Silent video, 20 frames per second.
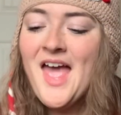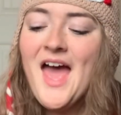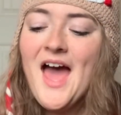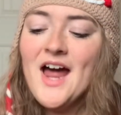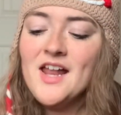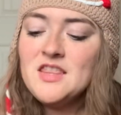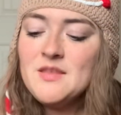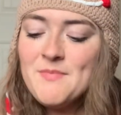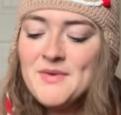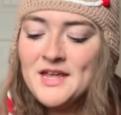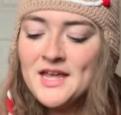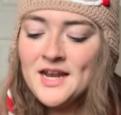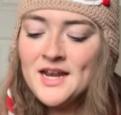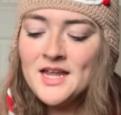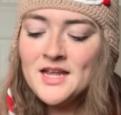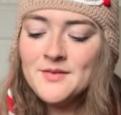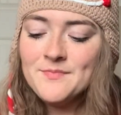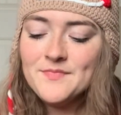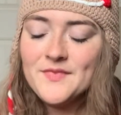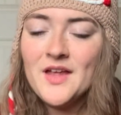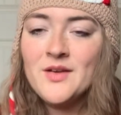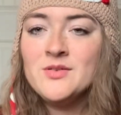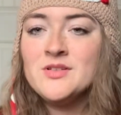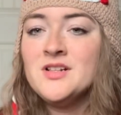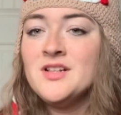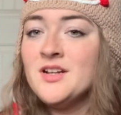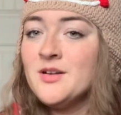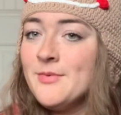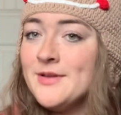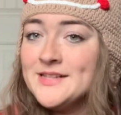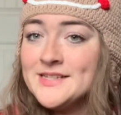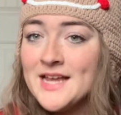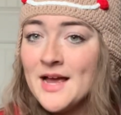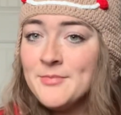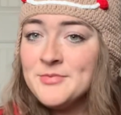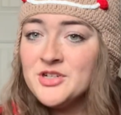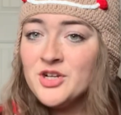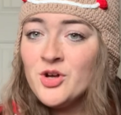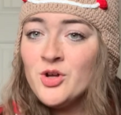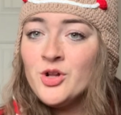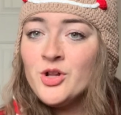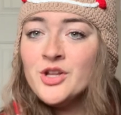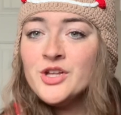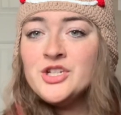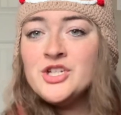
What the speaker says: At the beginning, I was a little bit skeptical